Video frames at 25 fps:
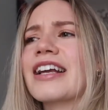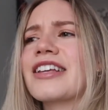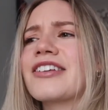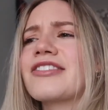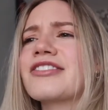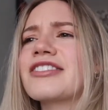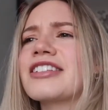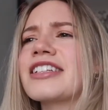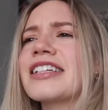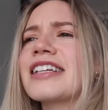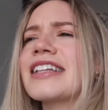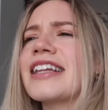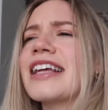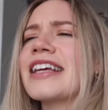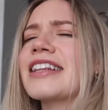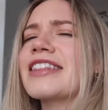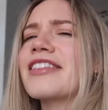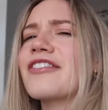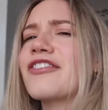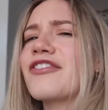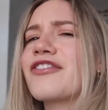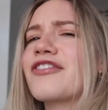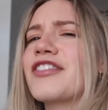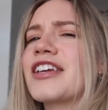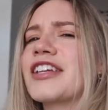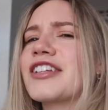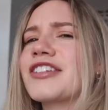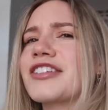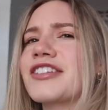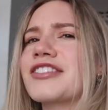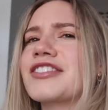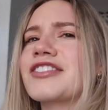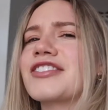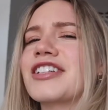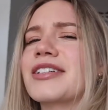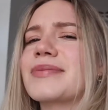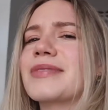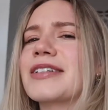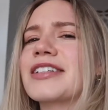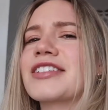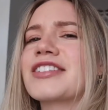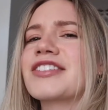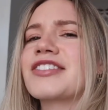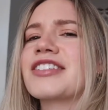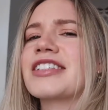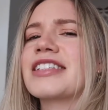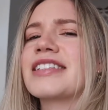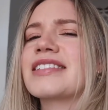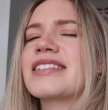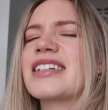usually like the featured Starbucks
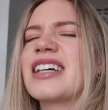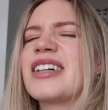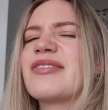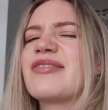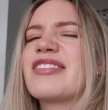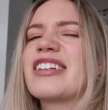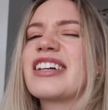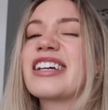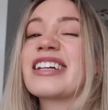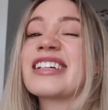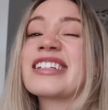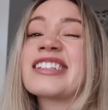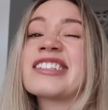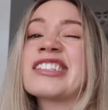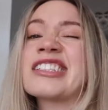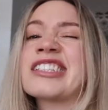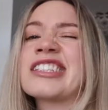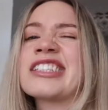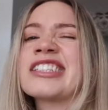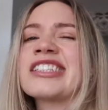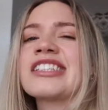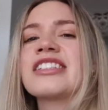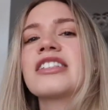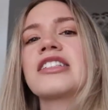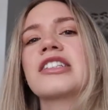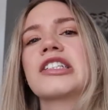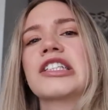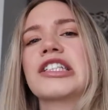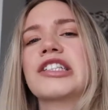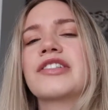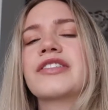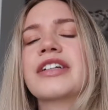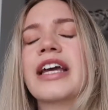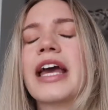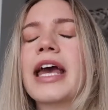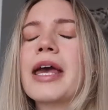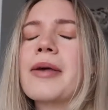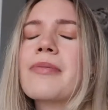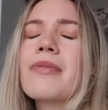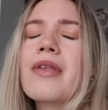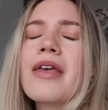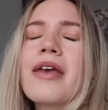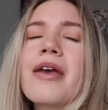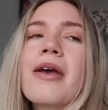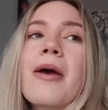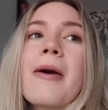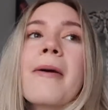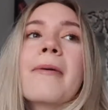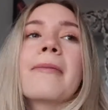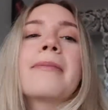drinks, I'm like, they're okay.
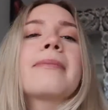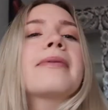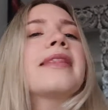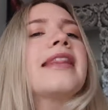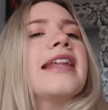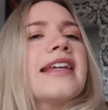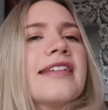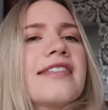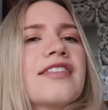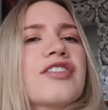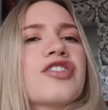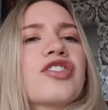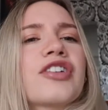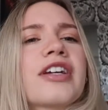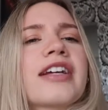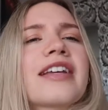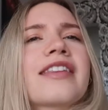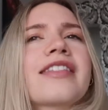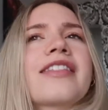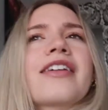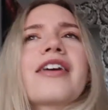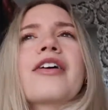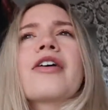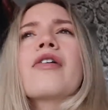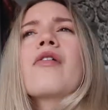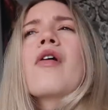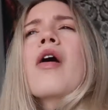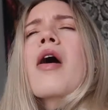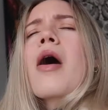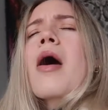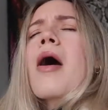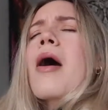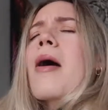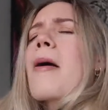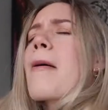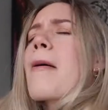This drink though,